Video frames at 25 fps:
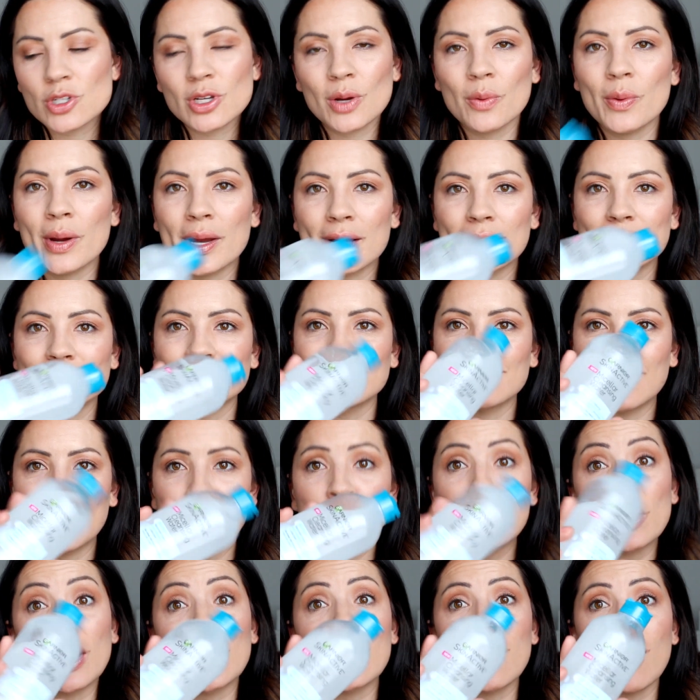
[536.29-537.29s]
So I went,
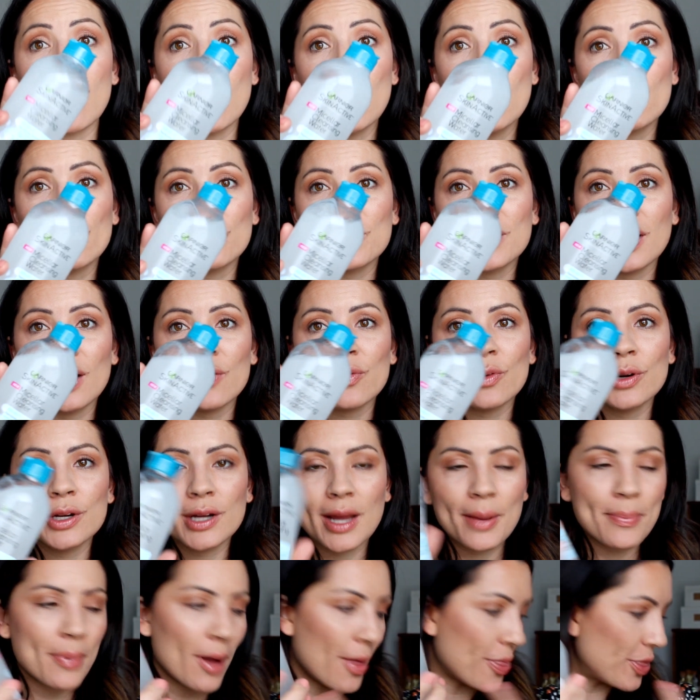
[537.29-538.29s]
when I got home from
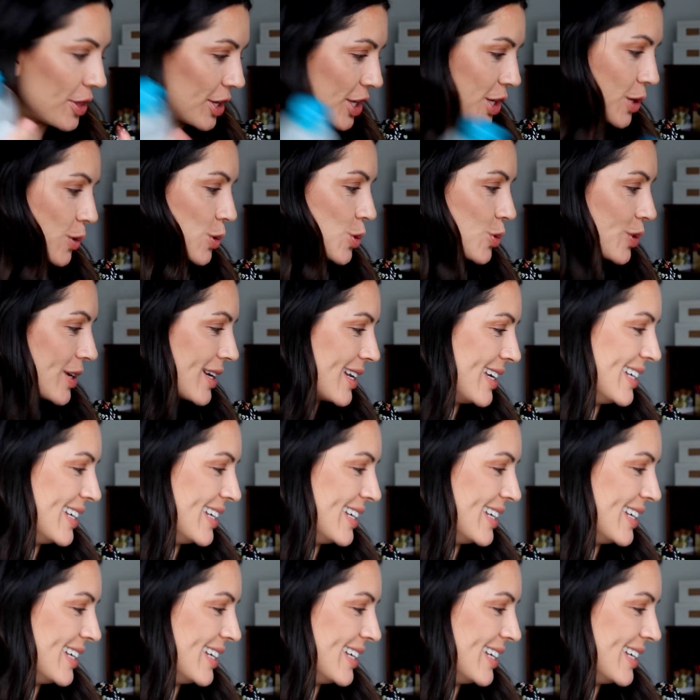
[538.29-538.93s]
California, I bought the huge one.